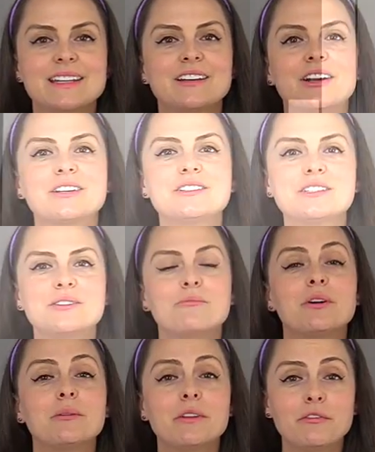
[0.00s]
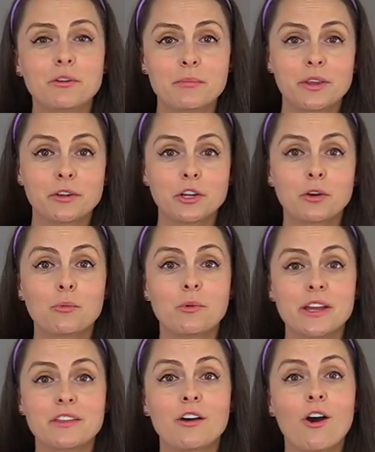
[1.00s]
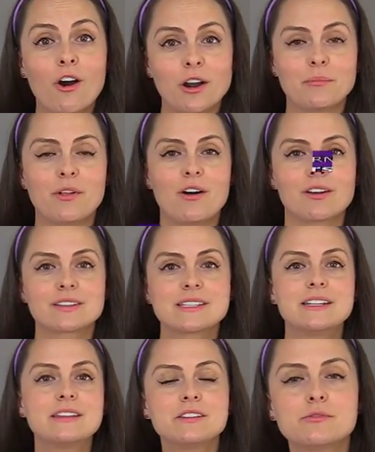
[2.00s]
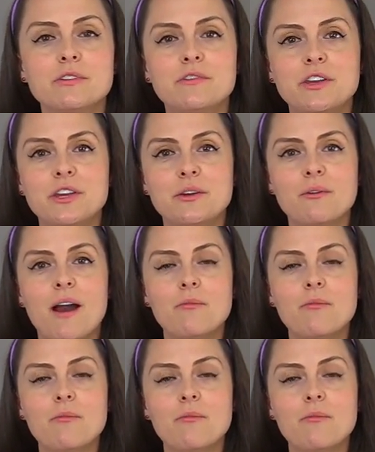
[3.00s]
a nurse, you want to be familiar with heart blocks, and in this review,